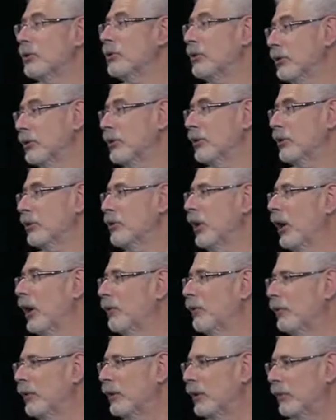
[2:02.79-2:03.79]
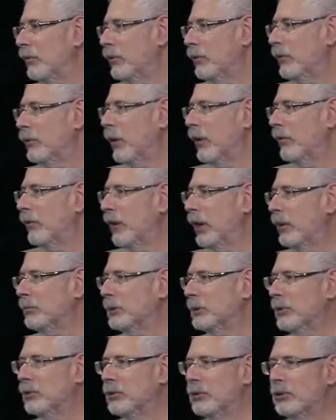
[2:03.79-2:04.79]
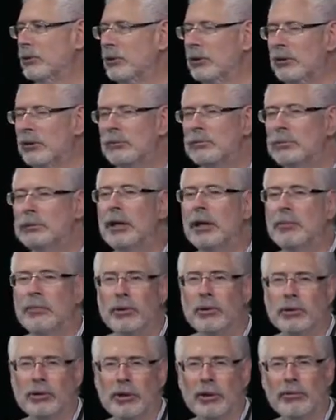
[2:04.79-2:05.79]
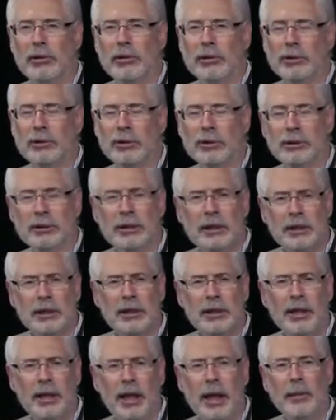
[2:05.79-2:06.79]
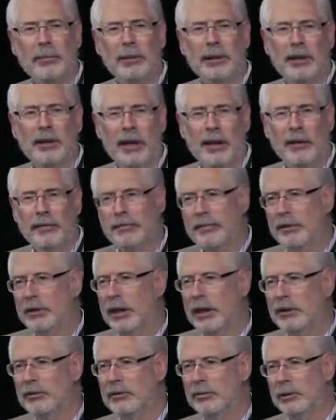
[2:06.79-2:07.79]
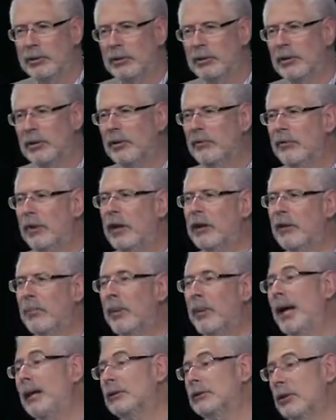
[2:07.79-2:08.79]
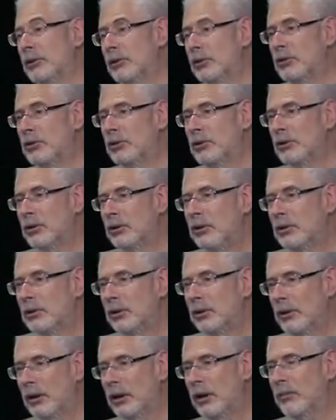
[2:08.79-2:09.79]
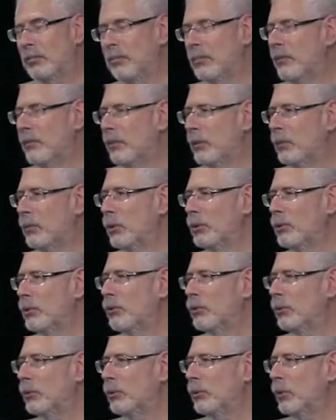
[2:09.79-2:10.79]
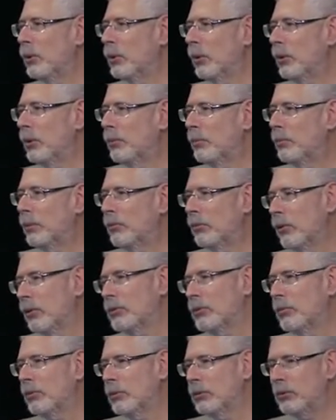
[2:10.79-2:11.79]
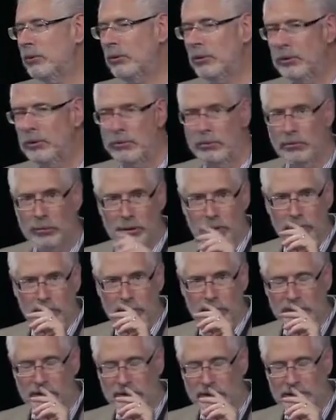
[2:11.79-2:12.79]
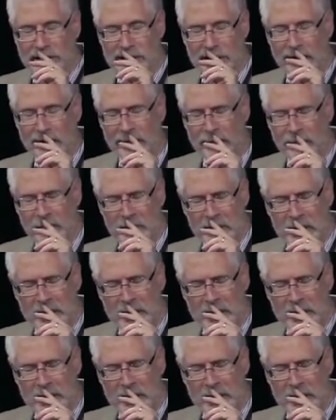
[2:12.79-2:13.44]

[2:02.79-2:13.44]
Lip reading: just as an aside for any of you who have families, there's a blog post I wrote called Epitaph for an Entrepreneur of how to balance what you do in work, but also what you do with the rest of your life.